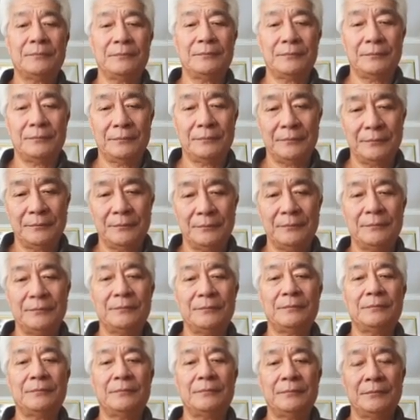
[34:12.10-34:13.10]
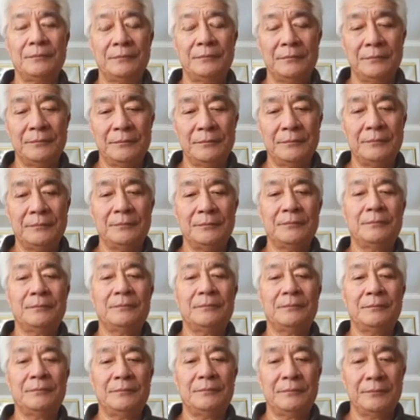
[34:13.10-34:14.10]

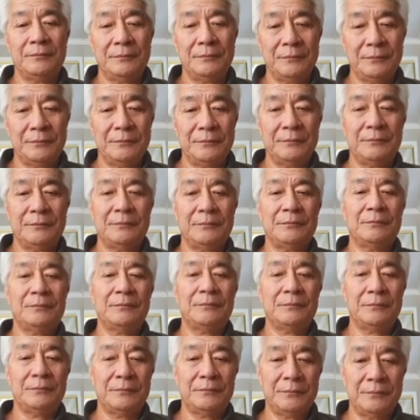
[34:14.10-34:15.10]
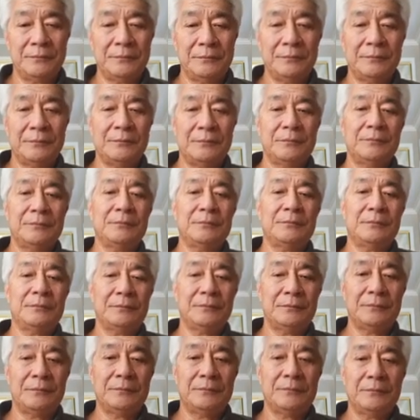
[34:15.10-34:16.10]

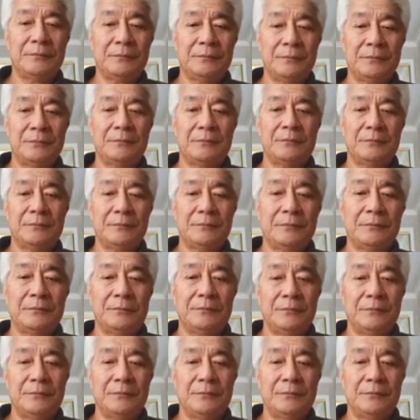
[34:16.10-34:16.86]
No words are spoken by the person on screen.